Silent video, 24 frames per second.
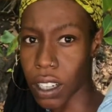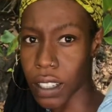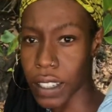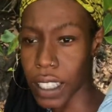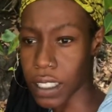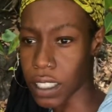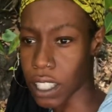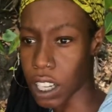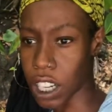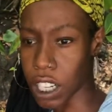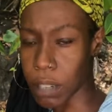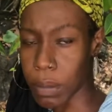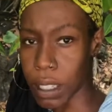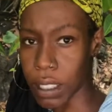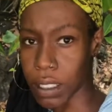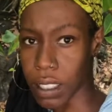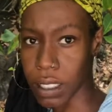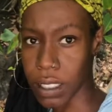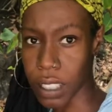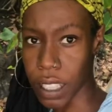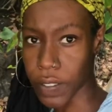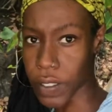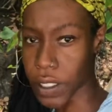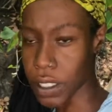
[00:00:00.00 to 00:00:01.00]
They talk about the
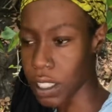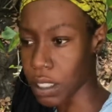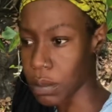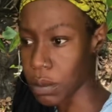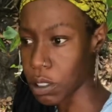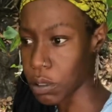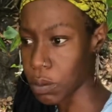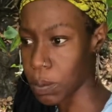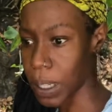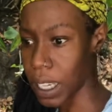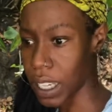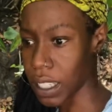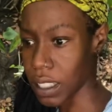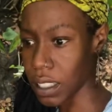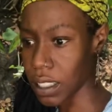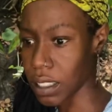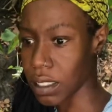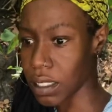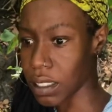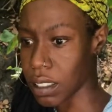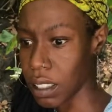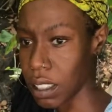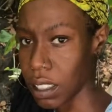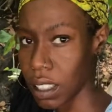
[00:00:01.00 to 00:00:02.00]
7 subtle bodies
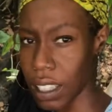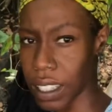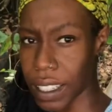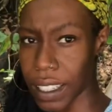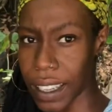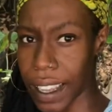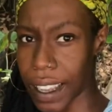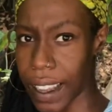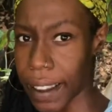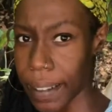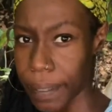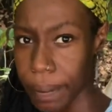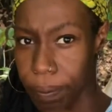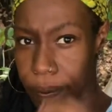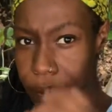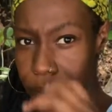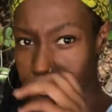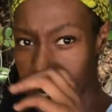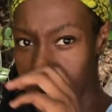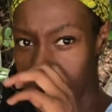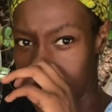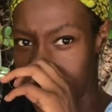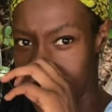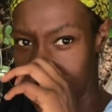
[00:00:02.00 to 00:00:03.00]
a lot,
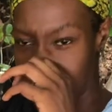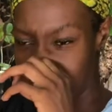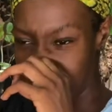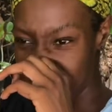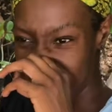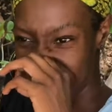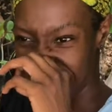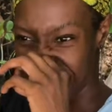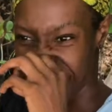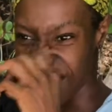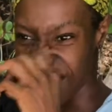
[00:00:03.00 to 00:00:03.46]
and I've been,